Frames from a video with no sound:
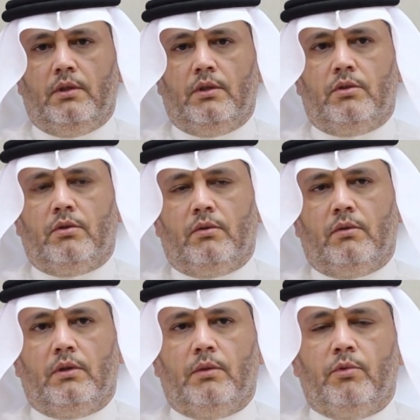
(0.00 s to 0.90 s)

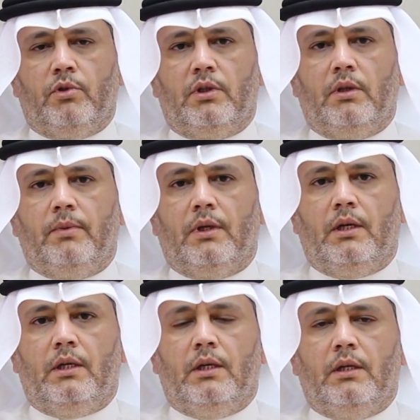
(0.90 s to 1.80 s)
So more
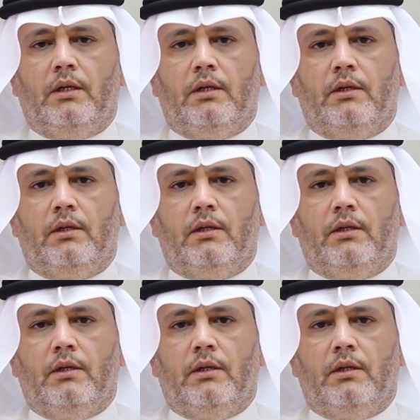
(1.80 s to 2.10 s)
typically